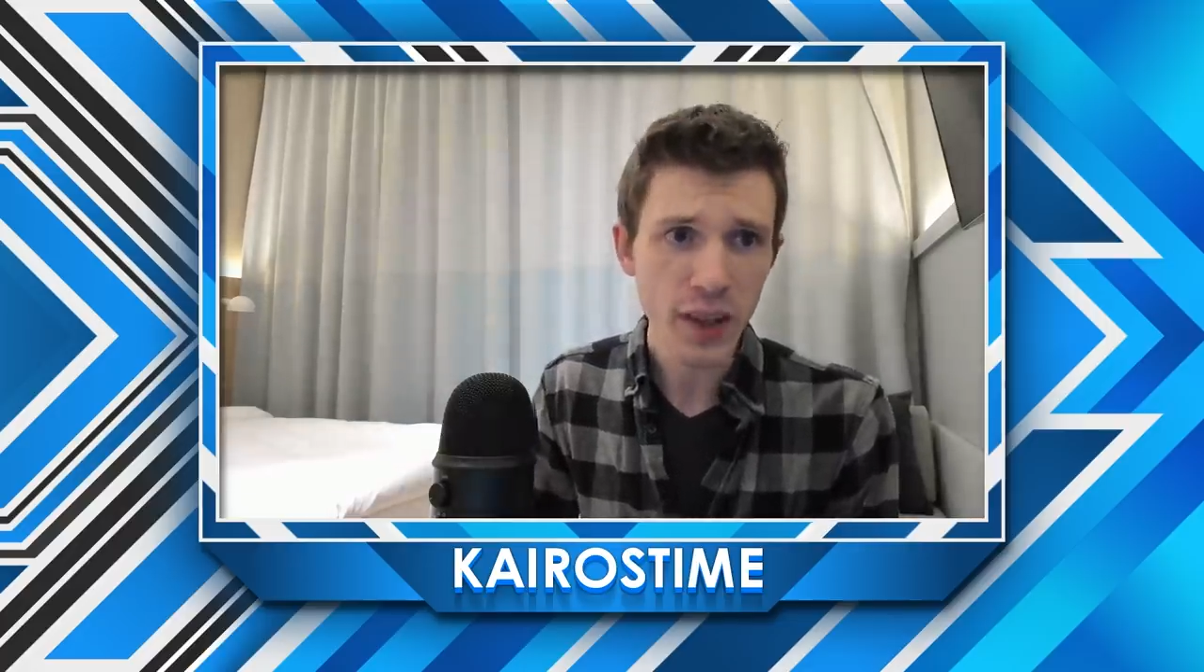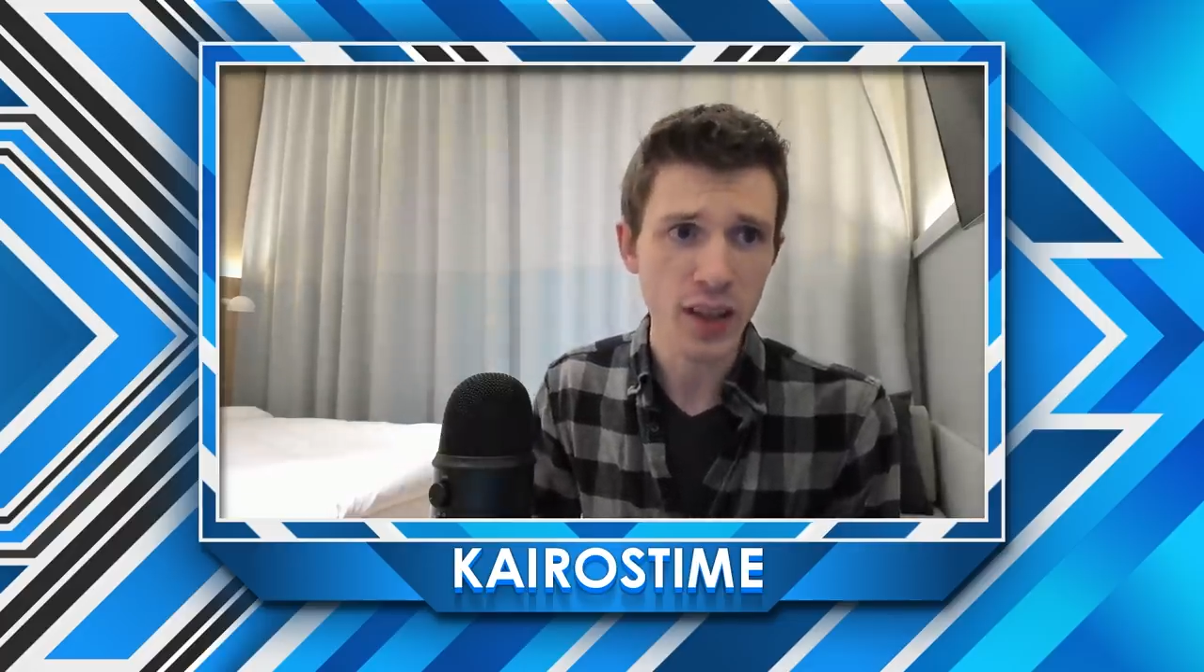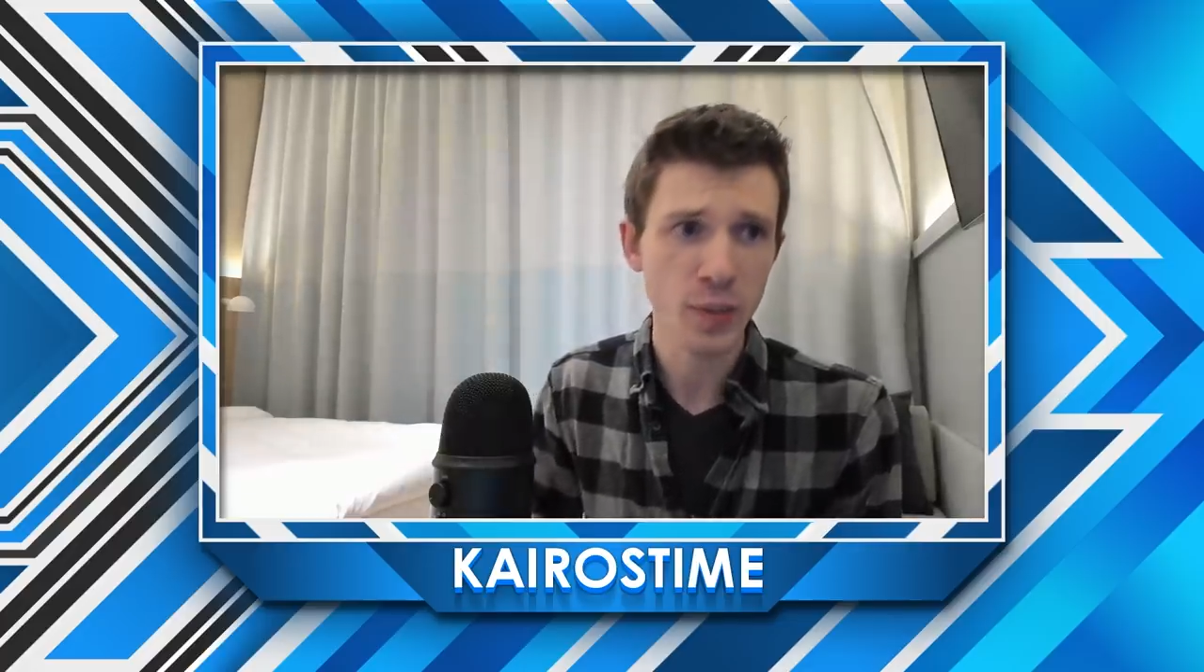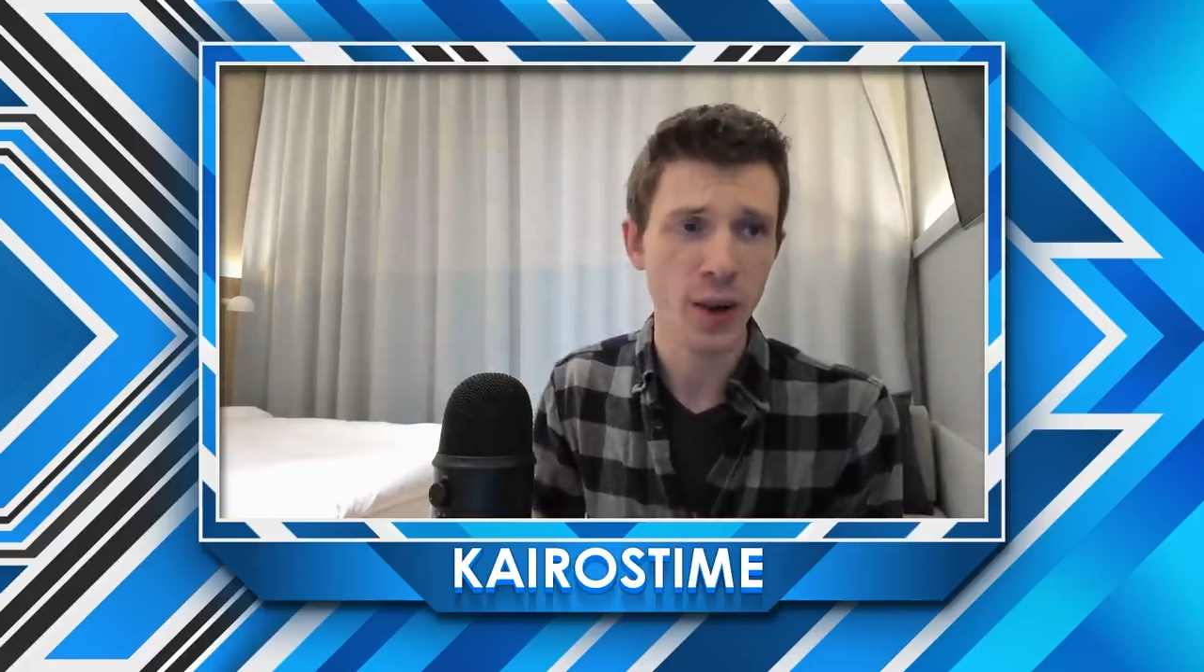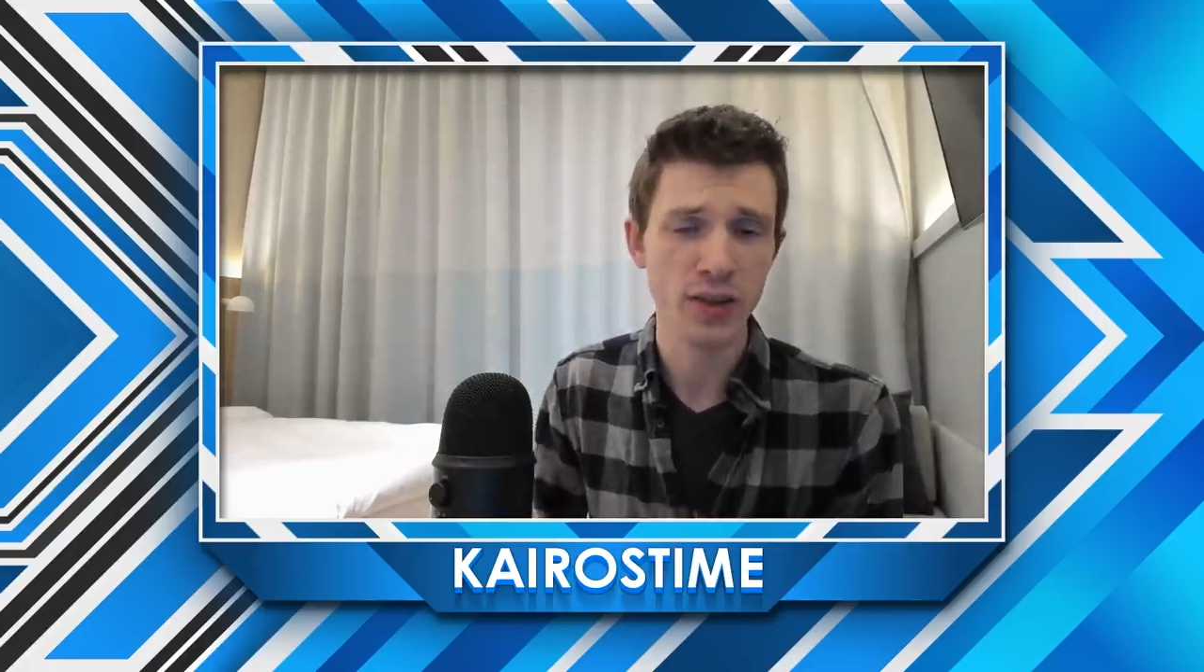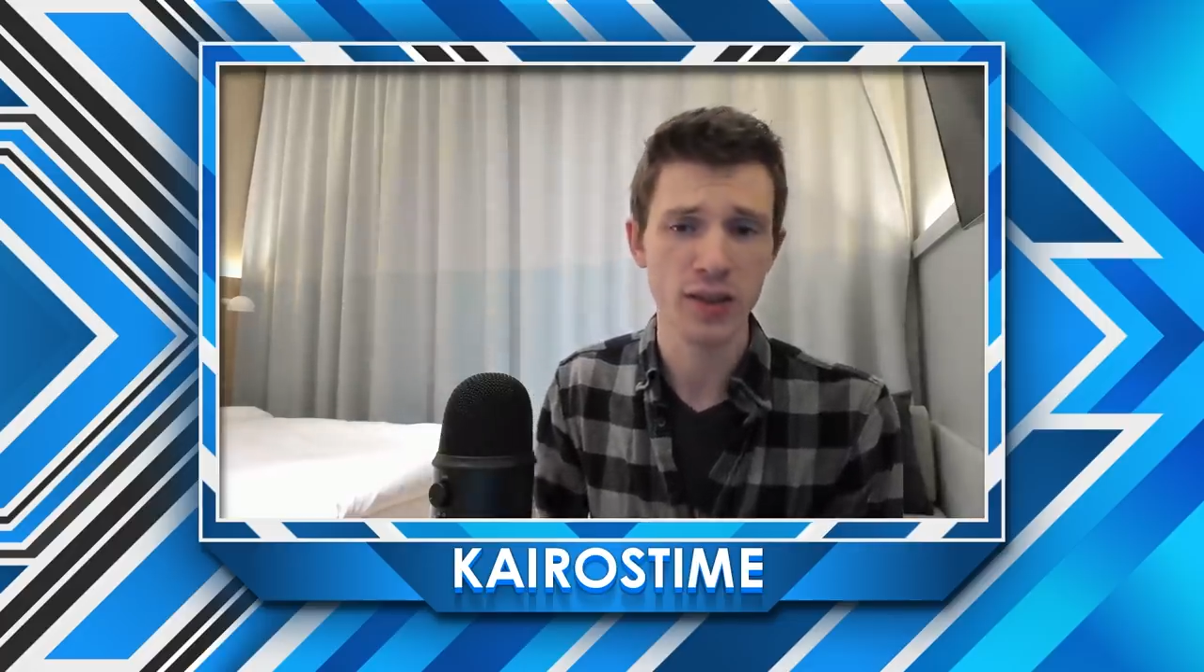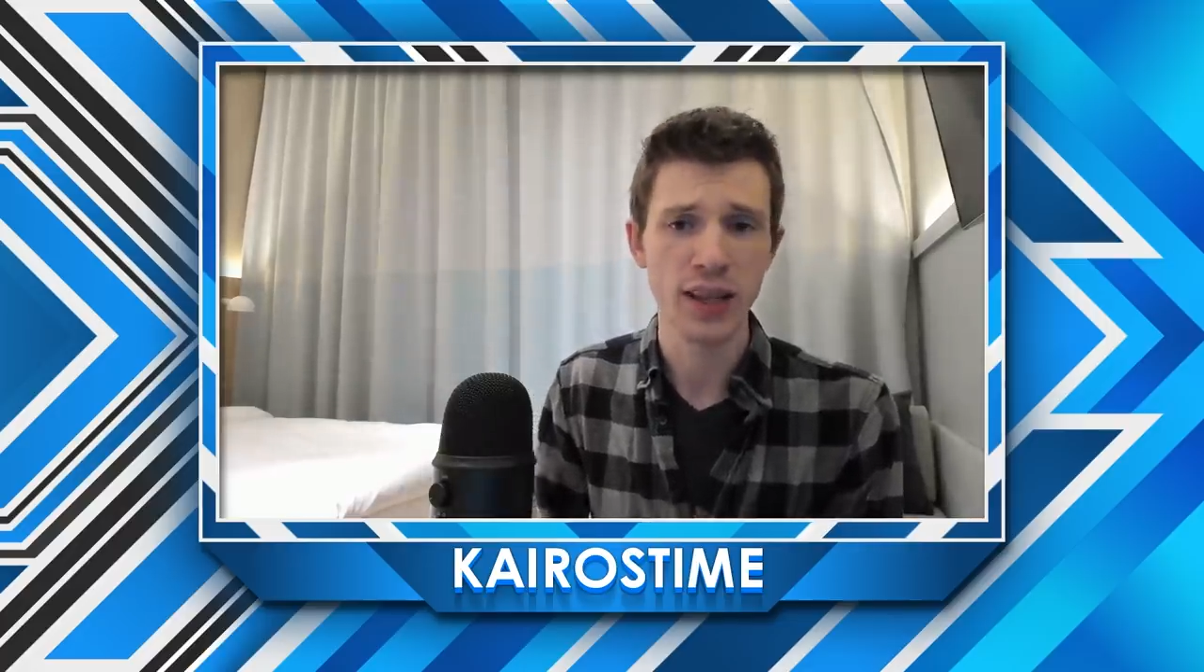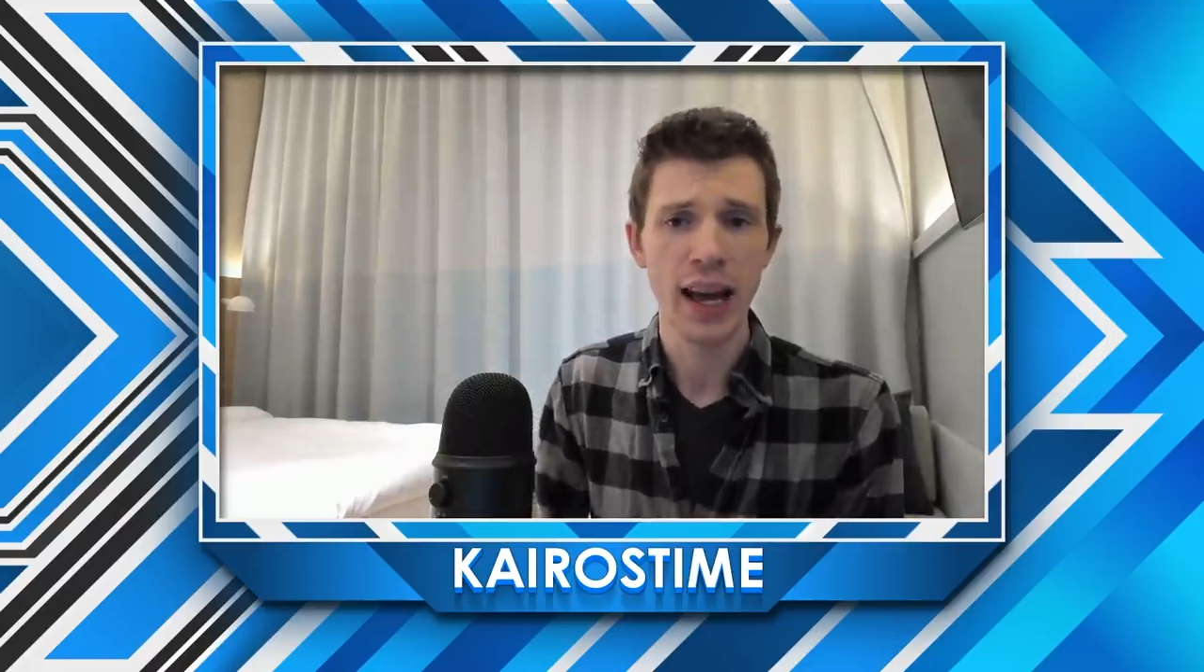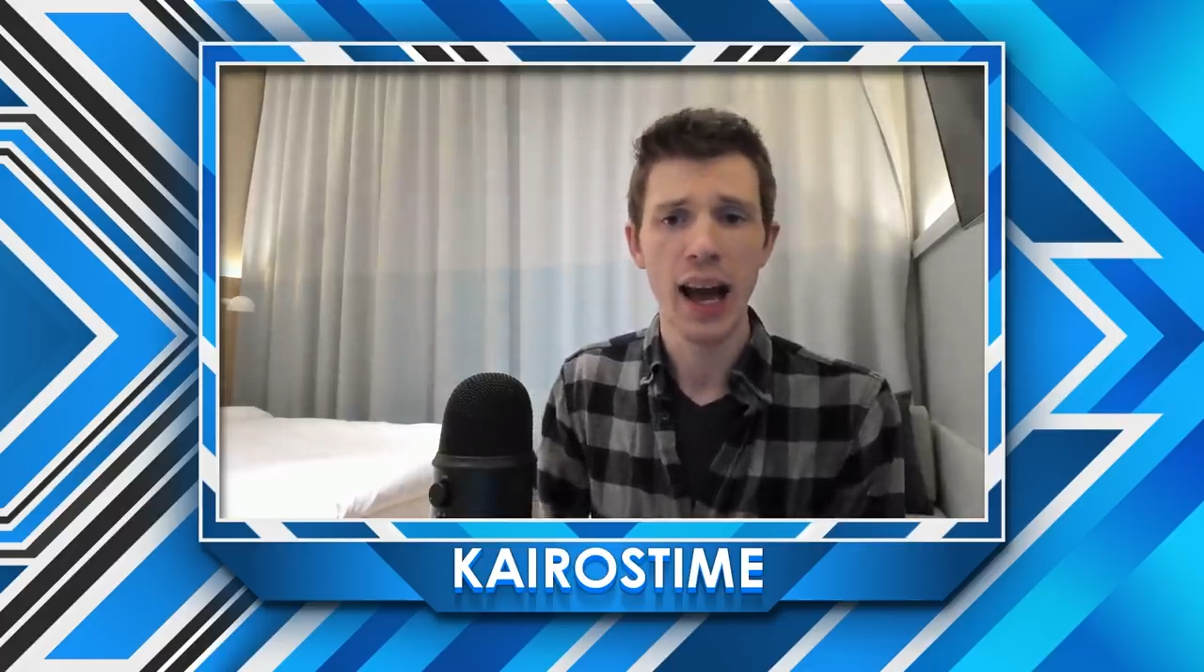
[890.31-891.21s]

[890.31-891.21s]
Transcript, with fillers: sponsors.